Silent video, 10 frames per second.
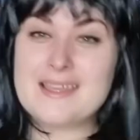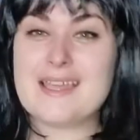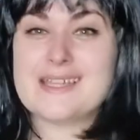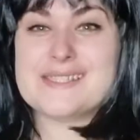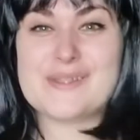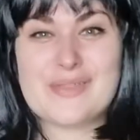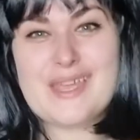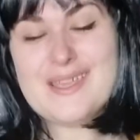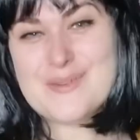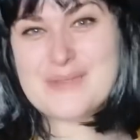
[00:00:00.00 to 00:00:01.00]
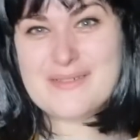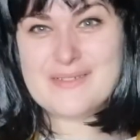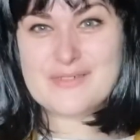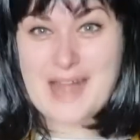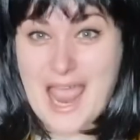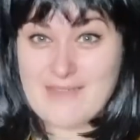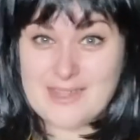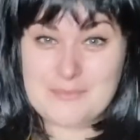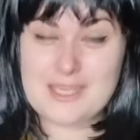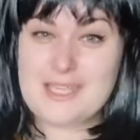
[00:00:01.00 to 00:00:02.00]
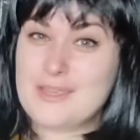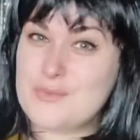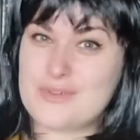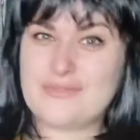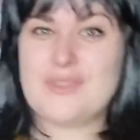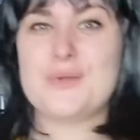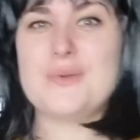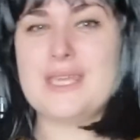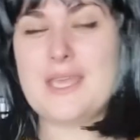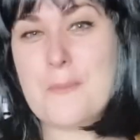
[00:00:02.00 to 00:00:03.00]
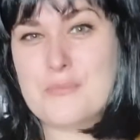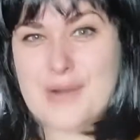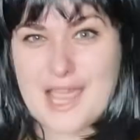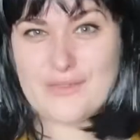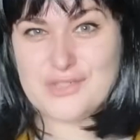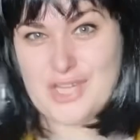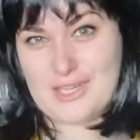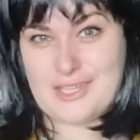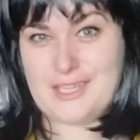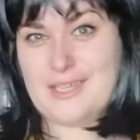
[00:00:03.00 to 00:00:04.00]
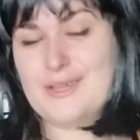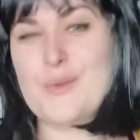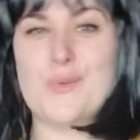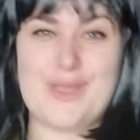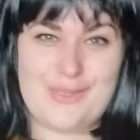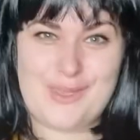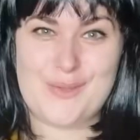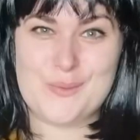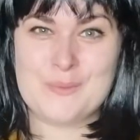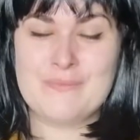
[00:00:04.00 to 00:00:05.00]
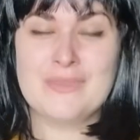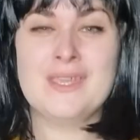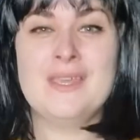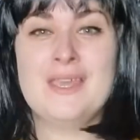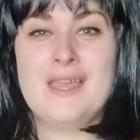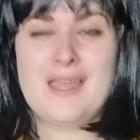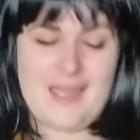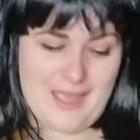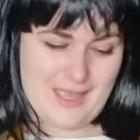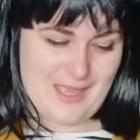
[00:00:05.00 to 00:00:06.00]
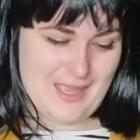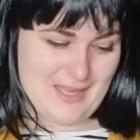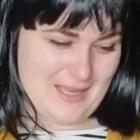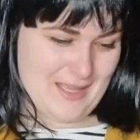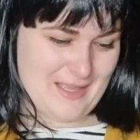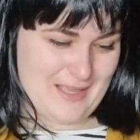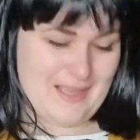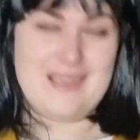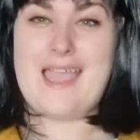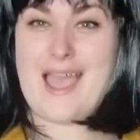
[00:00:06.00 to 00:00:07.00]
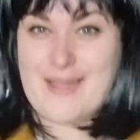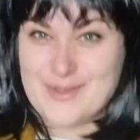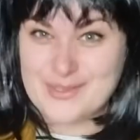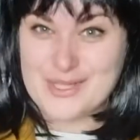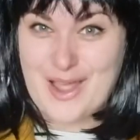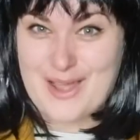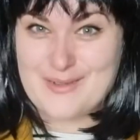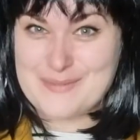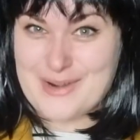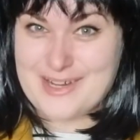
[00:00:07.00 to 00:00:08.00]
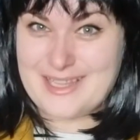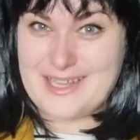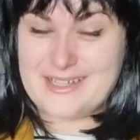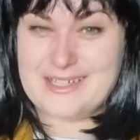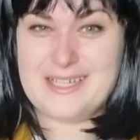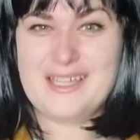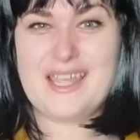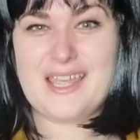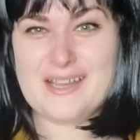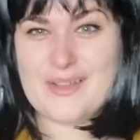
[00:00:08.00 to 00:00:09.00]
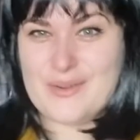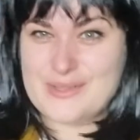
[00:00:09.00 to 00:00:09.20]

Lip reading: Yeah, so thank you, Brevin, for having me reviewing Bride of Chucky with you. And yeah, I'm going to a Halloween party later, and I'm